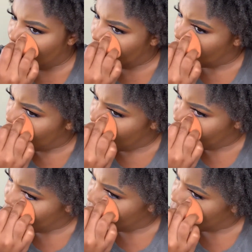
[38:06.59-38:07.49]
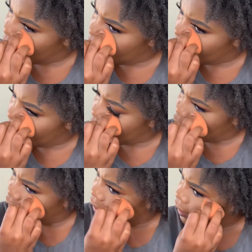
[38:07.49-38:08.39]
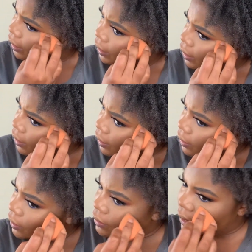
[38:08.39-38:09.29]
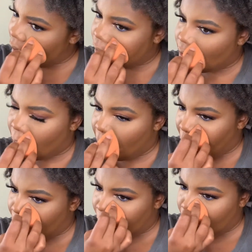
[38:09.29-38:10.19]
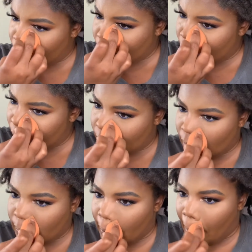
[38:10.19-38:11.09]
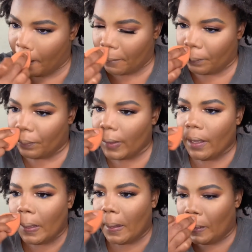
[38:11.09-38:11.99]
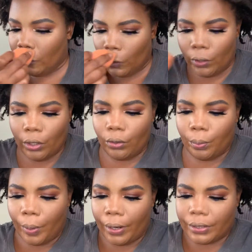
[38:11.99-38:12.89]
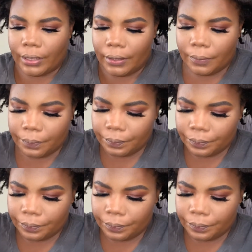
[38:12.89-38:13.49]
I've become it's kind of shaped my character in the sense that I'm a loyal person